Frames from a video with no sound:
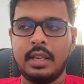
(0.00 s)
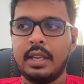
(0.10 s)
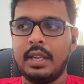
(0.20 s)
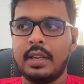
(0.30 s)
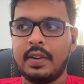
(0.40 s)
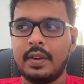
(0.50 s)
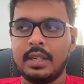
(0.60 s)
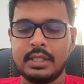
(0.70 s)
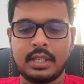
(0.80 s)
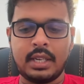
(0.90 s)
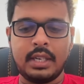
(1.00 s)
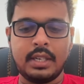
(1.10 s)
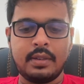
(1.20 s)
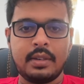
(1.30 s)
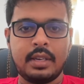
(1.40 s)
equals, right?
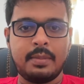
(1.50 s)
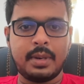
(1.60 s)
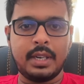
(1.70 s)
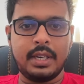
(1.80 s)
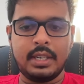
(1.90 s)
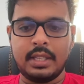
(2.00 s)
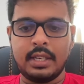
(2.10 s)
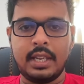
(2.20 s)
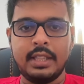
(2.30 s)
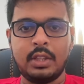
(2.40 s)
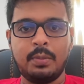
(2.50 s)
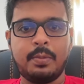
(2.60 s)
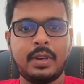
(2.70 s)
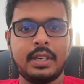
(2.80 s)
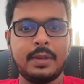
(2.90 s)
I'm writing the length of
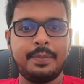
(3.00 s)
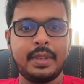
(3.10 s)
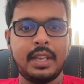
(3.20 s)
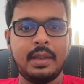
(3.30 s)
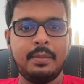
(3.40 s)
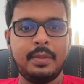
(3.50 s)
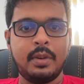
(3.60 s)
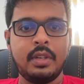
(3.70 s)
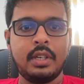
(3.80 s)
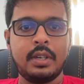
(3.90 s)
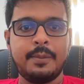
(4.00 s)
what? M dot